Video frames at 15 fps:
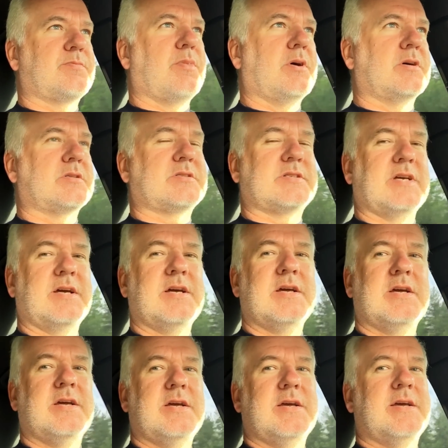But uh,
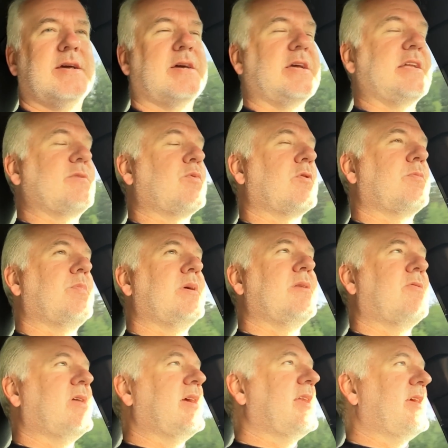it would be
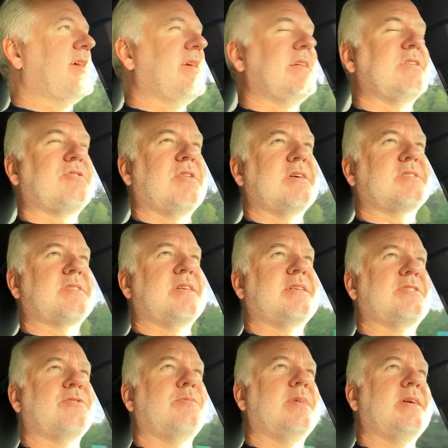really interesting
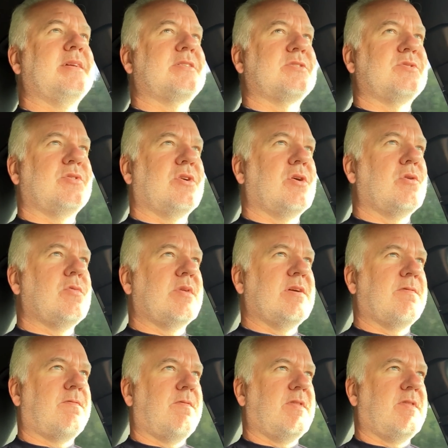to me to know if